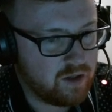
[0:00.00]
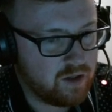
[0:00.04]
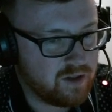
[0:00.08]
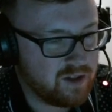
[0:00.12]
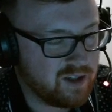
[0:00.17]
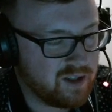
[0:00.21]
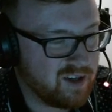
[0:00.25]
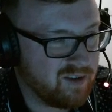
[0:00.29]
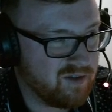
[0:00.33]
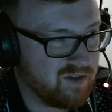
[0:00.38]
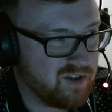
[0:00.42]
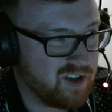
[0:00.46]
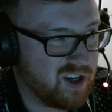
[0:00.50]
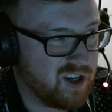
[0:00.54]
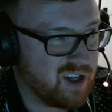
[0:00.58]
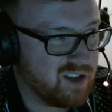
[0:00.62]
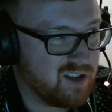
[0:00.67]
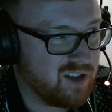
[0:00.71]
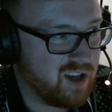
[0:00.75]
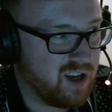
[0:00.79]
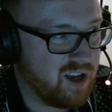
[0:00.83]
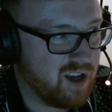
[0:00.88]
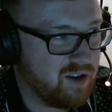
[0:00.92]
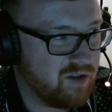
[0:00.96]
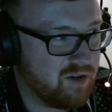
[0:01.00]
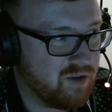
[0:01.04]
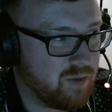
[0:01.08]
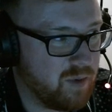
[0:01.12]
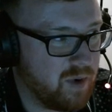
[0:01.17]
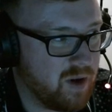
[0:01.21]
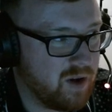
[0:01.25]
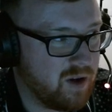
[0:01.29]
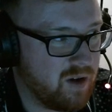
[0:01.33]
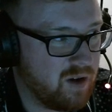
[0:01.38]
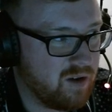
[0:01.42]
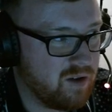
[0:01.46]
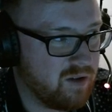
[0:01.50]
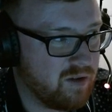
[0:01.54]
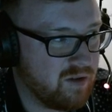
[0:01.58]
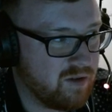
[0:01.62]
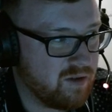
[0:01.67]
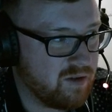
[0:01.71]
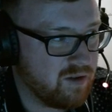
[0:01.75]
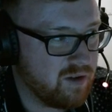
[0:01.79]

he can have Jack 10 of spades.